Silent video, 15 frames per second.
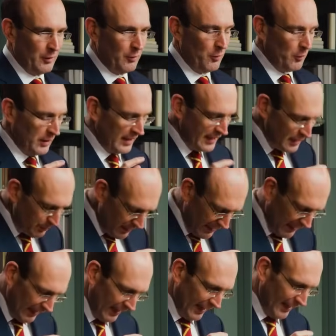we need to be
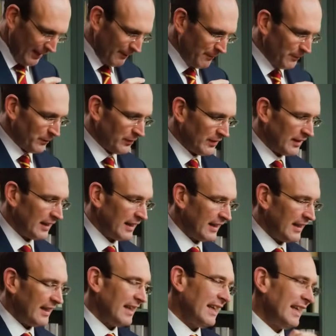clear
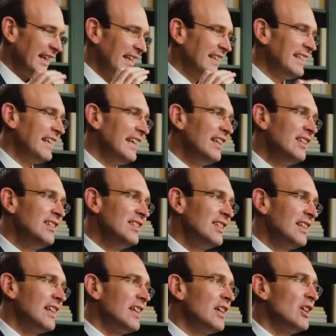it is
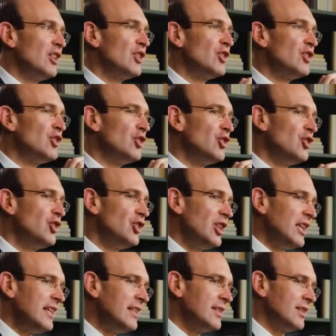
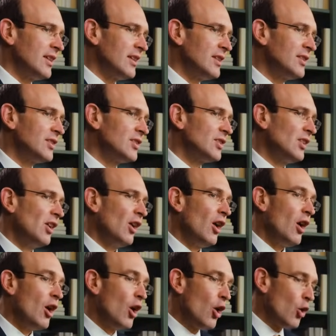Jesus
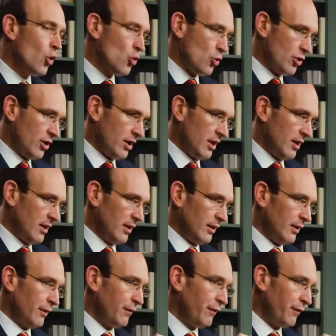own
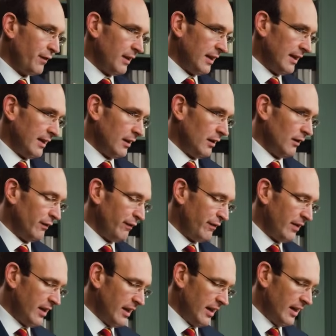filial
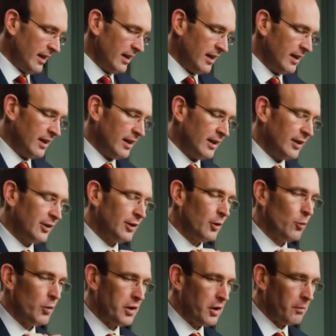fear that
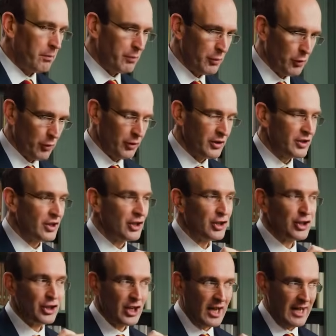we are brought to
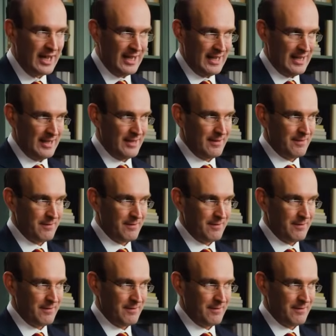share.